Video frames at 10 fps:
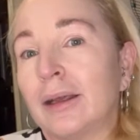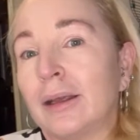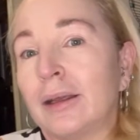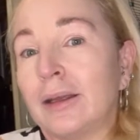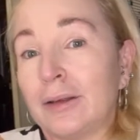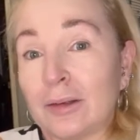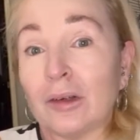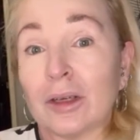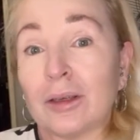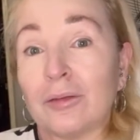he's
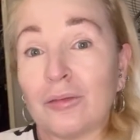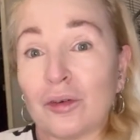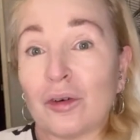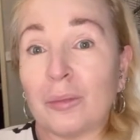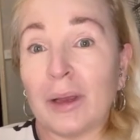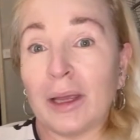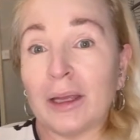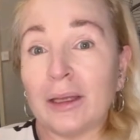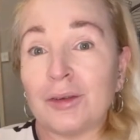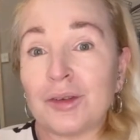looking for
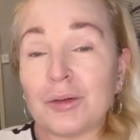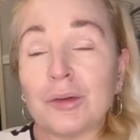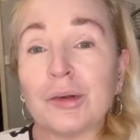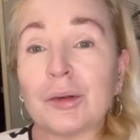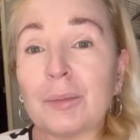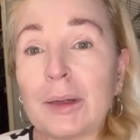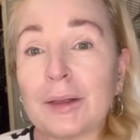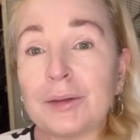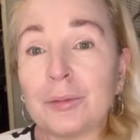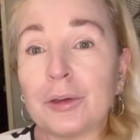me. He's chewing all the
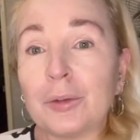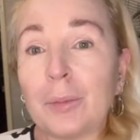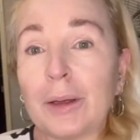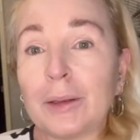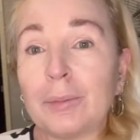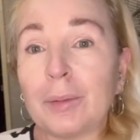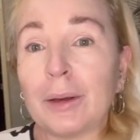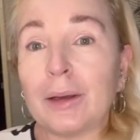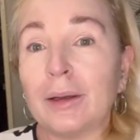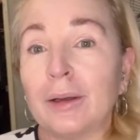bloody
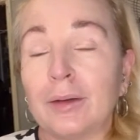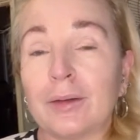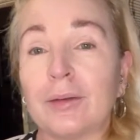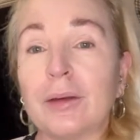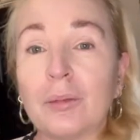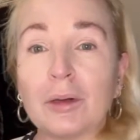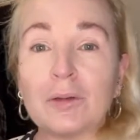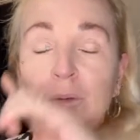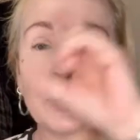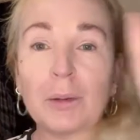wallpaper. So I think I'm going to have
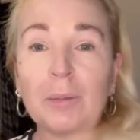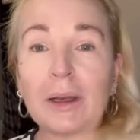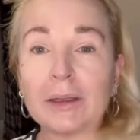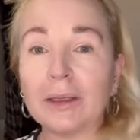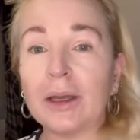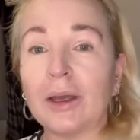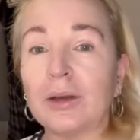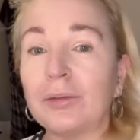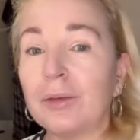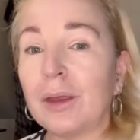to put a blanket
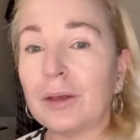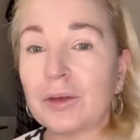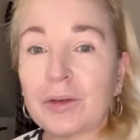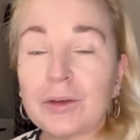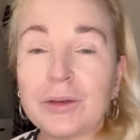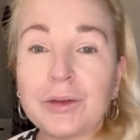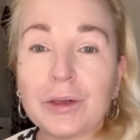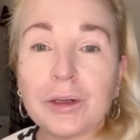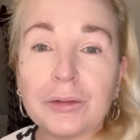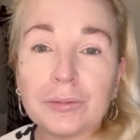over there just to
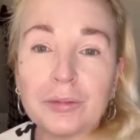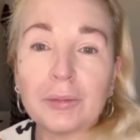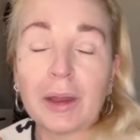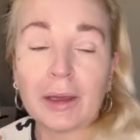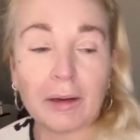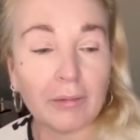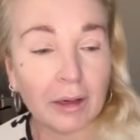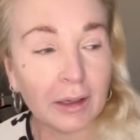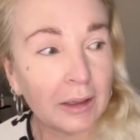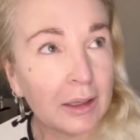deter him from that
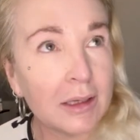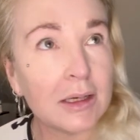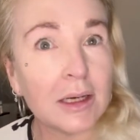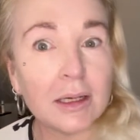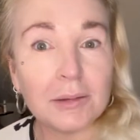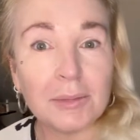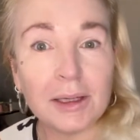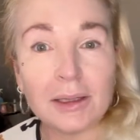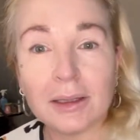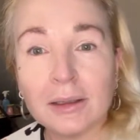area.
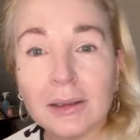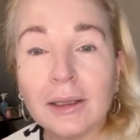Nightmare.